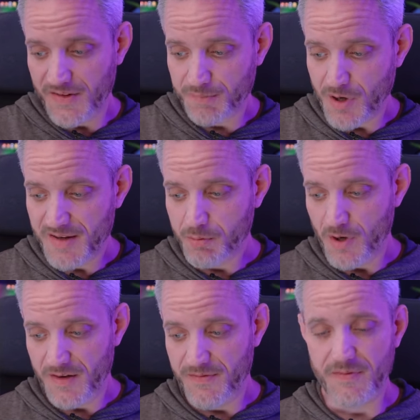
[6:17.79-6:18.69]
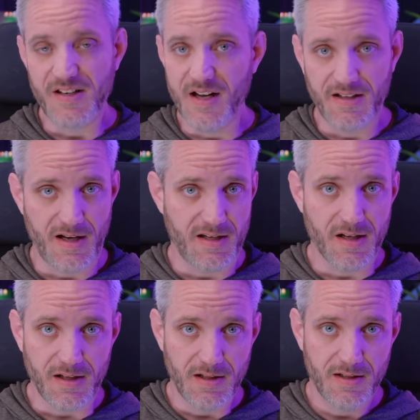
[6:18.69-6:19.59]
this price point at
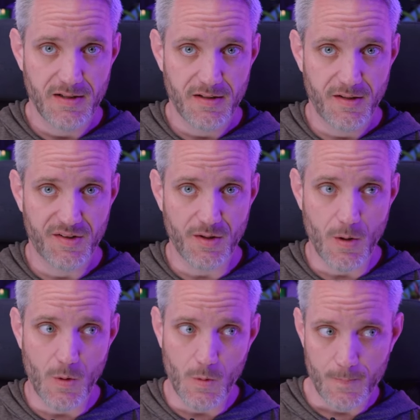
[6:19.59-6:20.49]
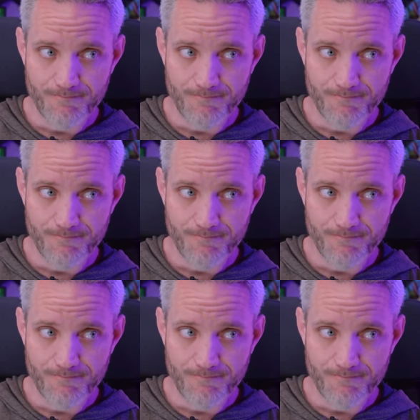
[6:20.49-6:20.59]
$59.99. So